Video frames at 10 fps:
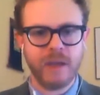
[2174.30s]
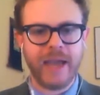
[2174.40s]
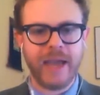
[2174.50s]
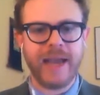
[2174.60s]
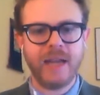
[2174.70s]

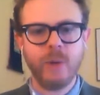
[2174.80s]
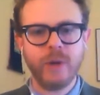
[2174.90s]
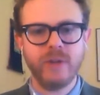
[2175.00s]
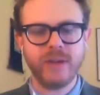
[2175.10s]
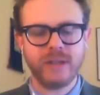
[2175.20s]
and anyone
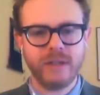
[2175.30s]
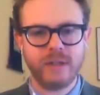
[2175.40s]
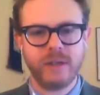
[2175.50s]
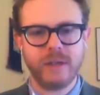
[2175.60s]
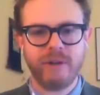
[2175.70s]
who
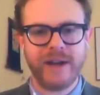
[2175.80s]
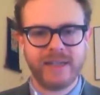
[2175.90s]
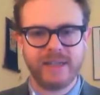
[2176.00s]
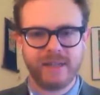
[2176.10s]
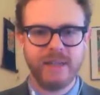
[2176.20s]
doesn't
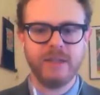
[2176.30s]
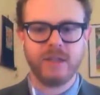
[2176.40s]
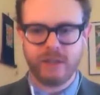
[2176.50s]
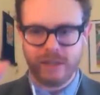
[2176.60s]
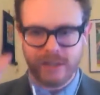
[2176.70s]
practice
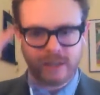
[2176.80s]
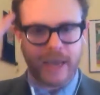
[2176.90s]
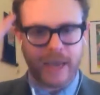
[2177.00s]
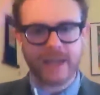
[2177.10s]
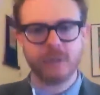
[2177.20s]
these this
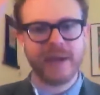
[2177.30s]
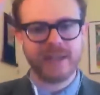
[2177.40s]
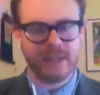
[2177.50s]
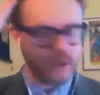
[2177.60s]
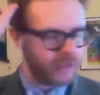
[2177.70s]

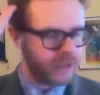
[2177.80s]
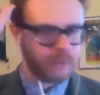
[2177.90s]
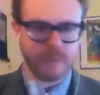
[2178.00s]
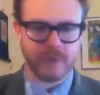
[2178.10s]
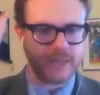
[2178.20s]
aspect, you know, this
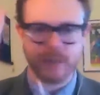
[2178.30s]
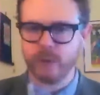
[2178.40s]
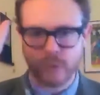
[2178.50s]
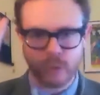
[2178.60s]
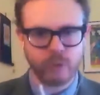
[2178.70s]
particular
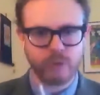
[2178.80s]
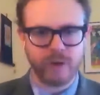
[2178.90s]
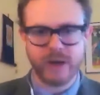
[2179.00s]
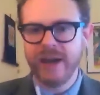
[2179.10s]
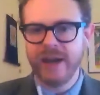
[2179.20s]
sutra
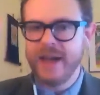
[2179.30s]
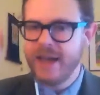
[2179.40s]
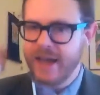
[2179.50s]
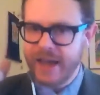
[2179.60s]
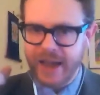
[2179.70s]

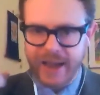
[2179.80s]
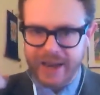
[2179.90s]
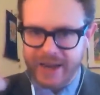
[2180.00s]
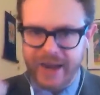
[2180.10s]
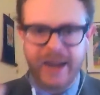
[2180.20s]

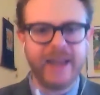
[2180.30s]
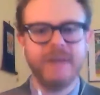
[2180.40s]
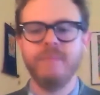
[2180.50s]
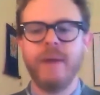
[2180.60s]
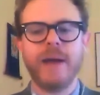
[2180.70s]
in my
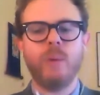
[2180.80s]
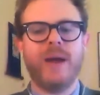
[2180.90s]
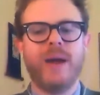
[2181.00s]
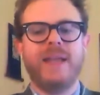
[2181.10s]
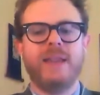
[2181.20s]
way,
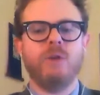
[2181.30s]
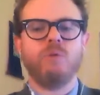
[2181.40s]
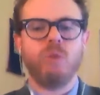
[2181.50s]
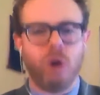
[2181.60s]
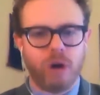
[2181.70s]
they're
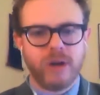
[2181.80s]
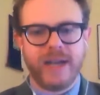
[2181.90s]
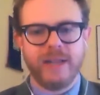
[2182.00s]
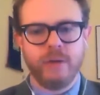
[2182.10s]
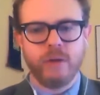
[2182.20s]
wrong and they're
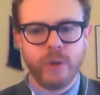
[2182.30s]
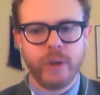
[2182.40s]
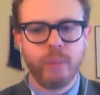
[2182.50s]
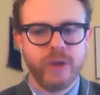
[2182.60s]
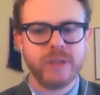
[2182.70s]
doing Buddhism
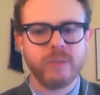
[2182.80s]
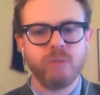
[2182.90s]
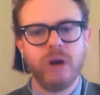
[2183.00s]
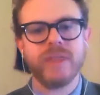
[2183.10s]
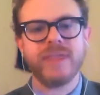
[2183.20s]
wrong,
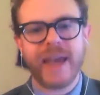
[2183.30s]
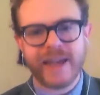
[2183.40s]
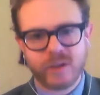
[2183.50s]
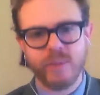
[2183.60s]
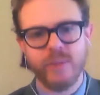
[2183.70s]
that's when we
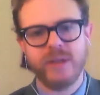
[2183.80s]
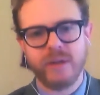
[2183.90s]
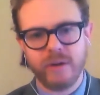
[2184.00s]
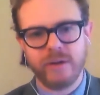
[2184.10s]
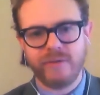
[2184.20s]
start to,
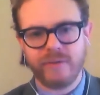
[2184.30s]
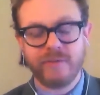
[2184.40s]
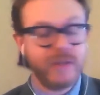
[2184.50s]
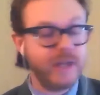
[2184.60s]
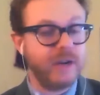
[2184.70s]
you know,
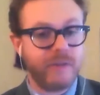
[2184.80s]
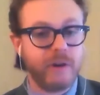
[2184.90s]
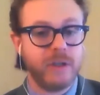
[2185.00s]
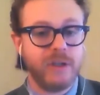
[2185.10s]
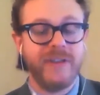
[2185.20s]
fall into
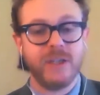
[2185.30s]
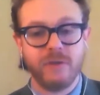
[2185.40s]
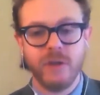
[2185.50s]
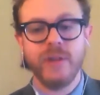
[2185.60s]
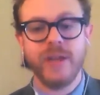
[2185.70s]
fixed view. That's
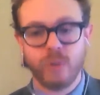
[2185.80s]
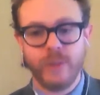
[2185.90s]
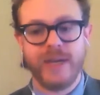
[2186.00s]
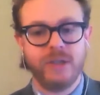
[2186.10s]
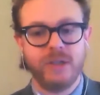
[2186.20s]
when we actually start
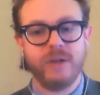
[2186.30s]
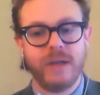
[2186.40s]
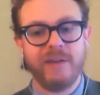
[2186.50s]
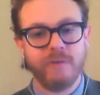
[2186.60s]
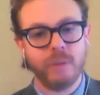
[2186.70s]
to have real
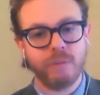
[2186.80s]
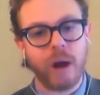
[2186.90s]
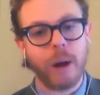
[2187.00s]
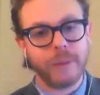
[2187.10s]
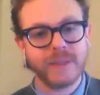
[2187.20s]
problems.
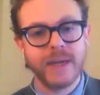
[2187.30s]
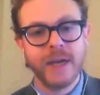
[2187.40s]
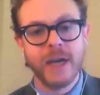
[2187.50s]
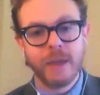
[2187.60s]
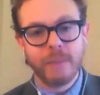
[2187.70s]
But
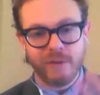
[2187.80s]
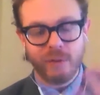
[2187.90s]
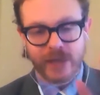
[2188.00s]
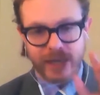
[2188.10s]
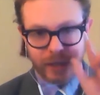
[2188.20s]
if we can
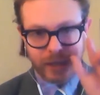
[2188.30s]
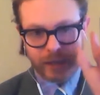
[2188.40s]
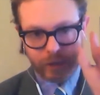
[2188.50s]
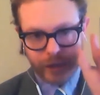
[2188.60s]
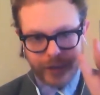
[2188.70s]

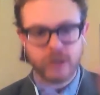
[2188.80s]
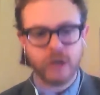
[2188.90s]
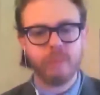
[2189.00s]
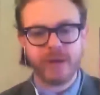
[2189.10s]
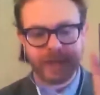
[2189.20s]
interpret
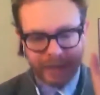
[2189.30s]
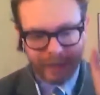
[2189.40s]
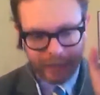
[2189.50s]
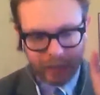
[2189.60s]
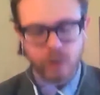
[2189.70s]
it,
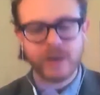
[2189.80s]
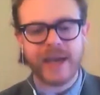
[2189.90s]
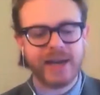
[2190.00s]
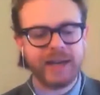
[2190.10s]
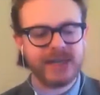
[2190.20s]
look at
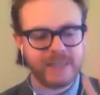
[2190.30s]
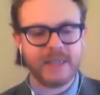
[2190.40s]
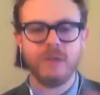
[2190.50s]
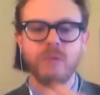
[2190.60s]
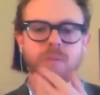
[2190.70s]
it, see it
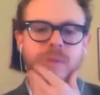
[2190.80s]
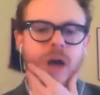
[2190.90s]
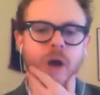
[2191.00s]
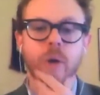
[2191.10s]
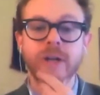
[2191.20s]
as our
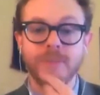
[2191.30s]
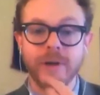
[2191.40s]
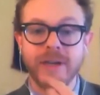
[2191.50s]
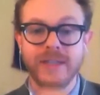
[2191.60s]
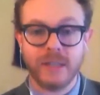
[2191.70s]
own
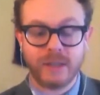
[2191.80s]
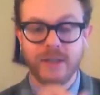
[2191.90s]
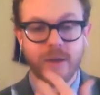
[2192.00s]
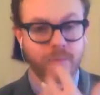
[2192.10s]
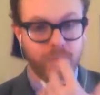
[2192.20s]
experience as
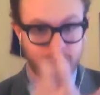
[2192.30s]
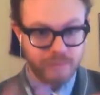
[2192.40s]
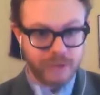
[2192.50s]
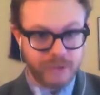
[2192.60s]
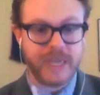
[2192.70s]
you know
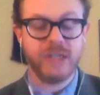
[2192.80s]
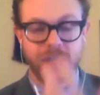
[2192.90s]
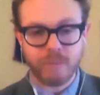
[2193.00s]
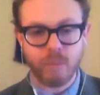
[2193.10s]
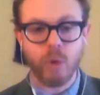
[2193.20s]

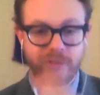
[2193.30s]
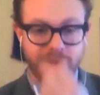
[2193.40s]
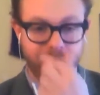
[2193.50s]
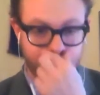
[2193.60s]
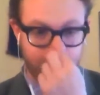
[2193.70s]
changing and
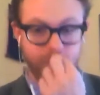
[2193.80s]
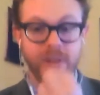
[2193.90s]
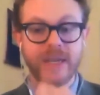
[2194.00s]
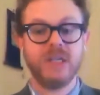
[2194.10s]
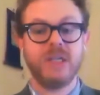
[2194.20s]
morphing in
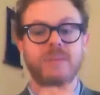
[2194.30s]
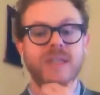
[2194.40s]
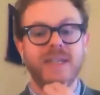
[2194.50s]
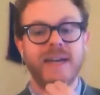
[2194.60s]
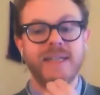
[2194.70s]
relationship to
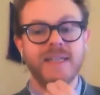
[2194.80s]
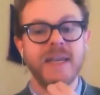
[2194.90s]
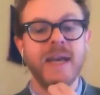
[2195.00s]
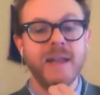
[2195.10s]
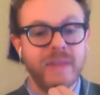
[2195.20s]
the text,
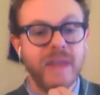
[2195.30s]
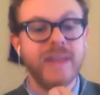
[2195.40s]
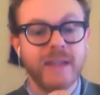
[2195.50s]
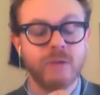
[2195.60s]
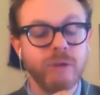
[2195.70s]
then
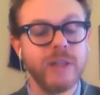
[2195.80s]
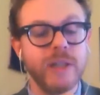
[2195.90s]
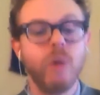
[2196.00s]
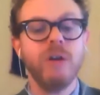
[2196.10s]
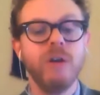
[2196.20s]
that's really
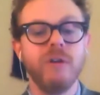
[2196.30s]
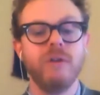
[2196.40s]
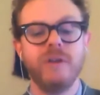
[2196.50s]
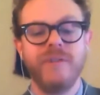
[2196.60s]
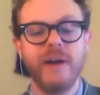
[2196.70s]
wonderful
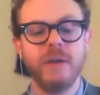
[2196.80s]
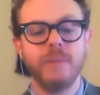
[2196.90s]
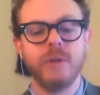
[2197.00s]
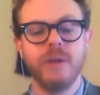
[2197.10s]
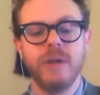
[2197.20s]
and
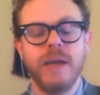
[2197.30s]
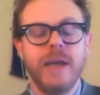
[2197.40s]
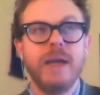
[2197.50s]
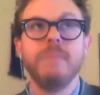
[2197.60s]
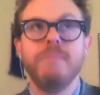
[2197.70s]
invaluable.
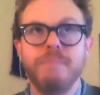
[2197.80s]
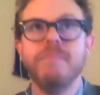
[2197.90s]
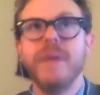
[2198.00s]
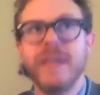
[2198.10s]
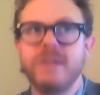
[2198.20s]

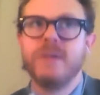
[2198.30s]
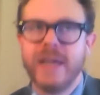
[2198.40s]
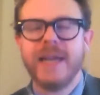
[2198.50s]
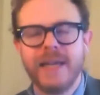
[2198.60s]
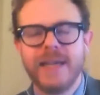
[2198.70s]
It's
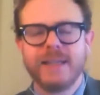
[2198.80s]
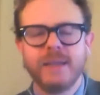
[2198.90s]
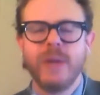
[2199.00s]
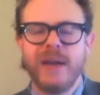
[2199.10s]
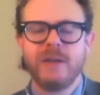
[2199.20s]

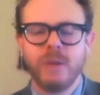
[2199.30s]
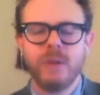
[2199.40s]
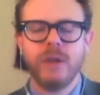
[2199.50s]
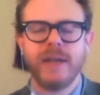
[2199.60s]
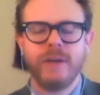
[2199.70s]
so we have to
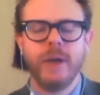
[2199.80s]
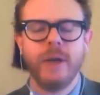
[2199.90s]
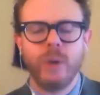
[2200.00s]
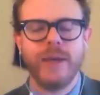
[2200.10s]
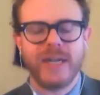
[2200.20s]
look at you know
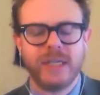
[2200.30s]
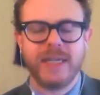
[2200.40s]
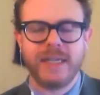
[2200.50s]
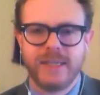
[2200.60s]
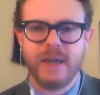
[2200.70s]
when we actually
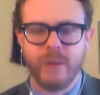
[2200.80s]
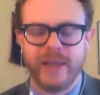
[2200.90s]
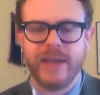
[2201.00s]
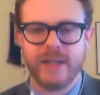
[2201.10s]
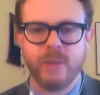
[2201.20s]
get stuck with
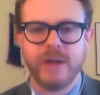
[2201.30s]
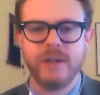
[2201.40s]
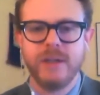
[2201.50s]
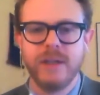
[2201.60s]
that as well.